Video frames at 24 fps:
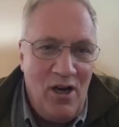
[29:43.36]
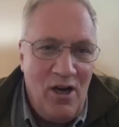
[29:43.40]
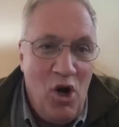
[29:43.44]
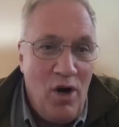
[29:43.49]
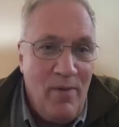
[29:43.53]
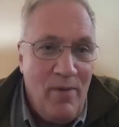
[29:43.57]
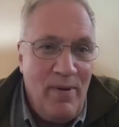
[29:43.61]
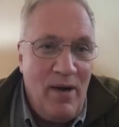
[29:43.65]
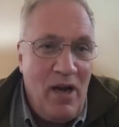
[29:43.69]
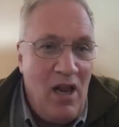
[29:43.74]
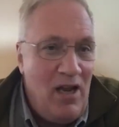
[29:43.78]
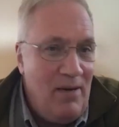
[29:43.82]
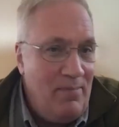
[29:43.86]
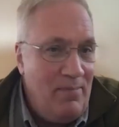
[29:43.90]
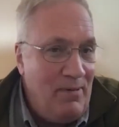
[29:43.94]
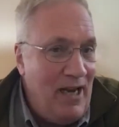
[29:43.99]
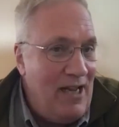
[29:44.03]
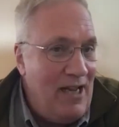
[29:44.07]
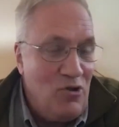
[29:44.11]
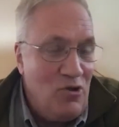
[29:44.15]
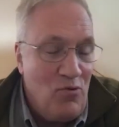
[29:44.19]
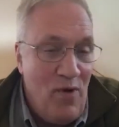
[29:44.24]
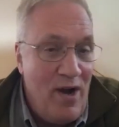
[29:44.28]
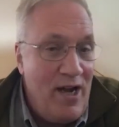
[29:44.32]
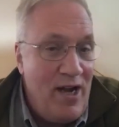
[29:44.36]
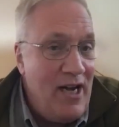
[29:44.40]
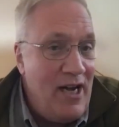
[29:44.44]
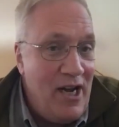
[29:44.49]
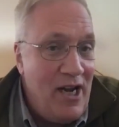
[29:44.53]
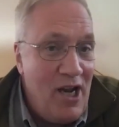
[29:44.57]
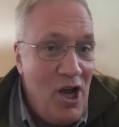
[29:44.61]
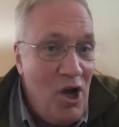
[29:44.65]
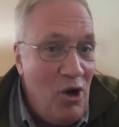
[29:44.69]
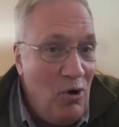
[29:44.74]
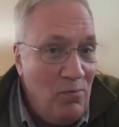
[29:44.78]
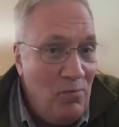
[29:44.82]
Carbon Lockdown's ready to
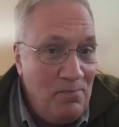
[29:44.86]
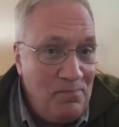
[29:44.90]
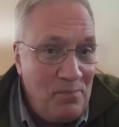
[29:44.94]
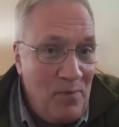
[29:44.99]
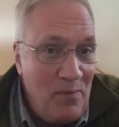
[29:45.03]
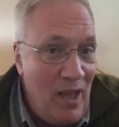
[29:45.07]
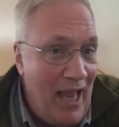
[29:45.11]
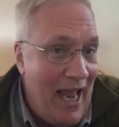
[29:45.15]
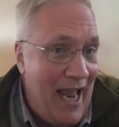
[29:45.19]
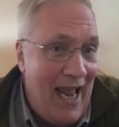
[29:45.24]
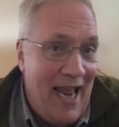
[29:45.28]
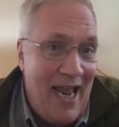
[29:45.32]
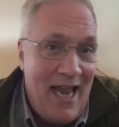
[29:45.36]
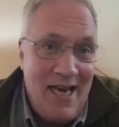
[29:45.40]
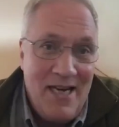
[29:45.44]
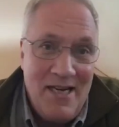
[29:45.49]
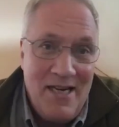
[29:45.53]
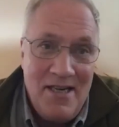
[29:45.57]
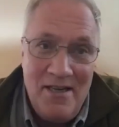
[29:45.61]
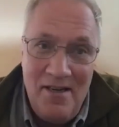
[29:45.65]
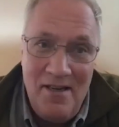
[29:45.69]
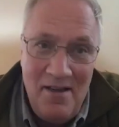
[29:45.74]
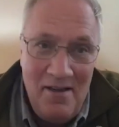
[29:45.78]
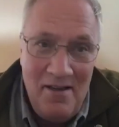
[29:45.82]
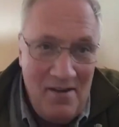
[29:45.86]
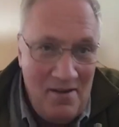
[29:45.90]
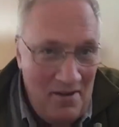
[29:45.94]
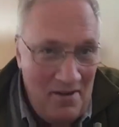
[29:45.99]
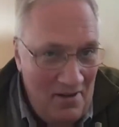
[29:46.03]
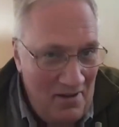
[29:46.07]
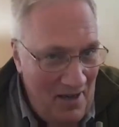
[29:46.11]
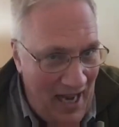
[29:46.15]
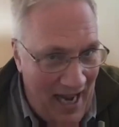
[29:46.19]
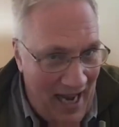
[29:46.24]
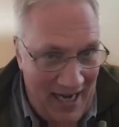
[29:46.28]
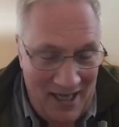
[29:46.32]
go, and
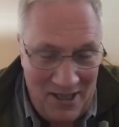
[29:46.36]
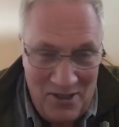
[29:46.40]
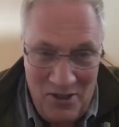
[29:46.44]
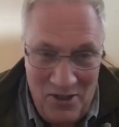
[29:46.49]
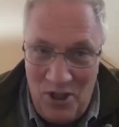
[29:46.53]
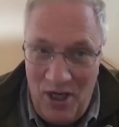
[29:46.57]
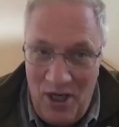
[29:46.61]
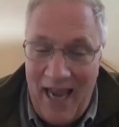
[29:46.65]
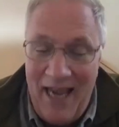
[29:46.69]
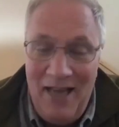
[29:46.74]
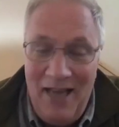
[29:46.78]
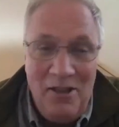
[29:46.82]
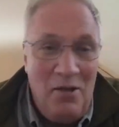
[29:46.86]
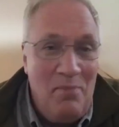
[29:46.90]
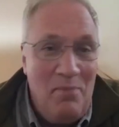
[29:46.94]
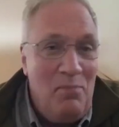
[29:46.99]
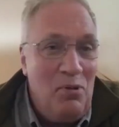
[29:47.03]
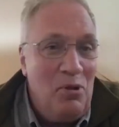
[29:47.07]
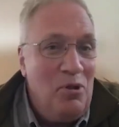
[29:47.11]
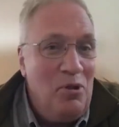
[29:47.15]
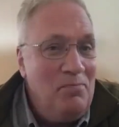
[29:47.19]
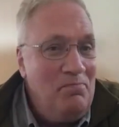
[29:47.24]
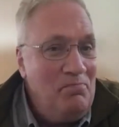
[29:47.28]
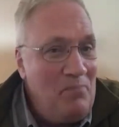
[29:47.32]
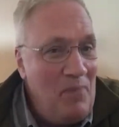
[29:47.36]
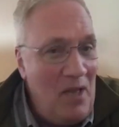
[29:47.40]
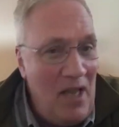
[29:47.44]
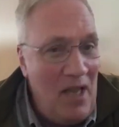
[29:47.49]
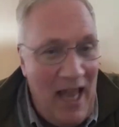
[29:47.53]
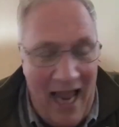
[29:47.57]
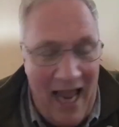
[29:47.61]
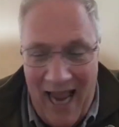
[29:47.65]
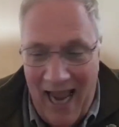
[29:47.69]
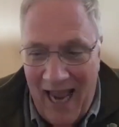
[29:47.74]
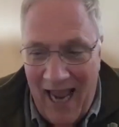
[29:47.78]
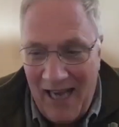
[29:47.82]
it's scalable,
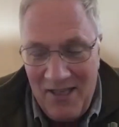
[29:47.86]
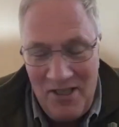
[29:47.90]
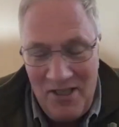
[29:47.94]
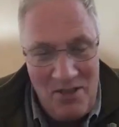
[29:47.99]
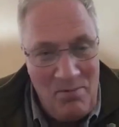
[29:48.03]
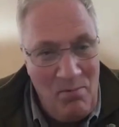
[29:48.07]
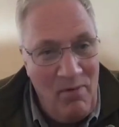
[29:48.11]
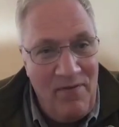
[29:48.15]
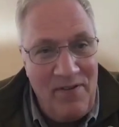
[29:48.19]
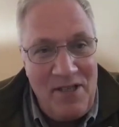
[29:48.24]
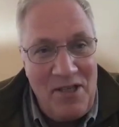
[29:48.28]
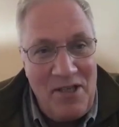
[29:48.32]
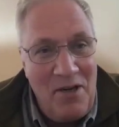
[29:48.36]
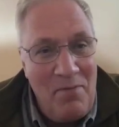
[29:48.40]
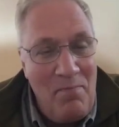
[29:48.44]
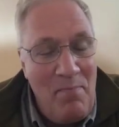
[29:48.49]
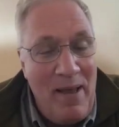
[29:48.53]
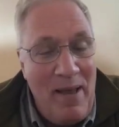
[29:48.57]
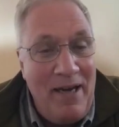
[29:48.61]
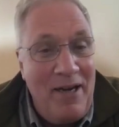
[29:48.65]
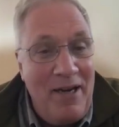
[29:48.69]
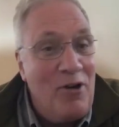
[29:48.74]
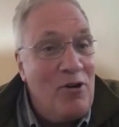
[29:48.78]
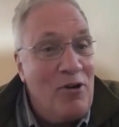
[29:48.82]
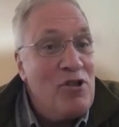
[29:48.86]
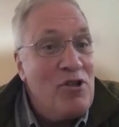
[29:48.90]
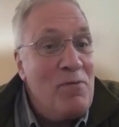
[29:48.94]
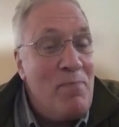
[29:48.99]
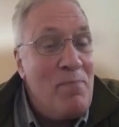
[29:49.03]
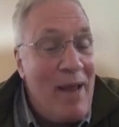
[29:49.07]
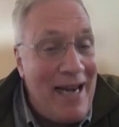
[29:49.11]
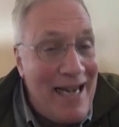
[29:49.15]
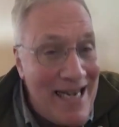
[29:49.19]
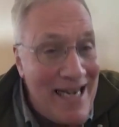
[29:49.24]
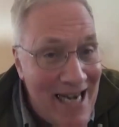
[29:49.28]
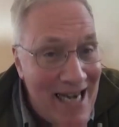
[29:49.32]
and some of its competitors
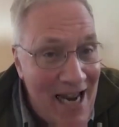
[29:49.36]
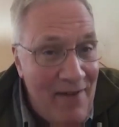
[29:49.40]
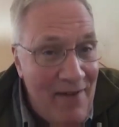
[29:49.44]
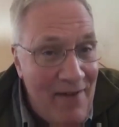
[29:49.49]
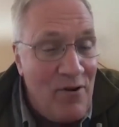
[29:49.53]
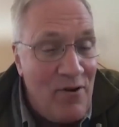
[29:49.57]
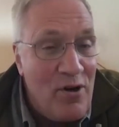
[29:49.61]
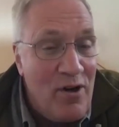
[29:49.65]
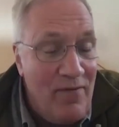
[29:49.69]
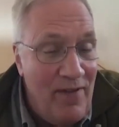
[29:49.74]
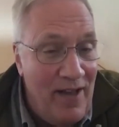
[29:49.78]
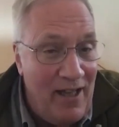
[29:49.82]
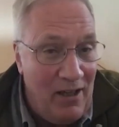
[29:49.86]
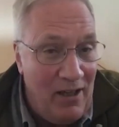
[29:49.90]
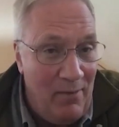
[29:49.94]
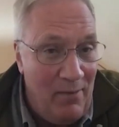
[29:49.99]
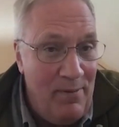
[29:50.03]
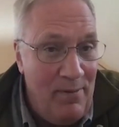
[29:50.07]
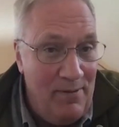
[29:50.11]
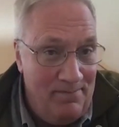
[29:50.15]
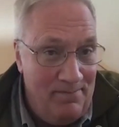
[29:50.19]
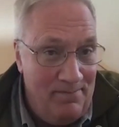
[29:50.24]
may never develop.